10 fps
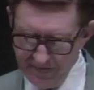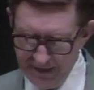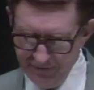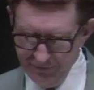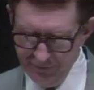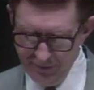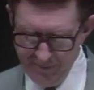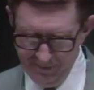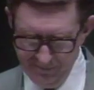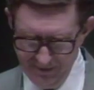And do you
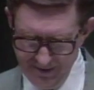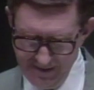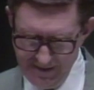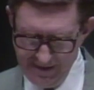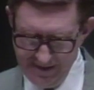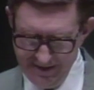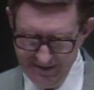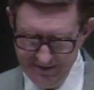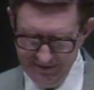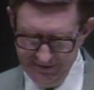remember
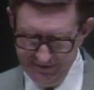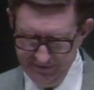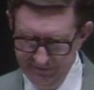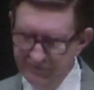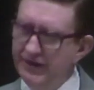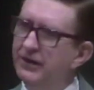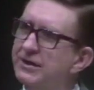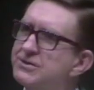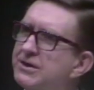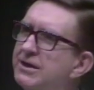the
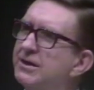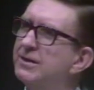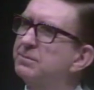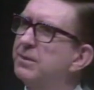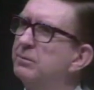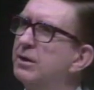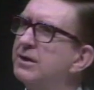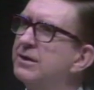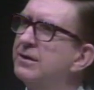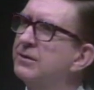Pharisee and the publican,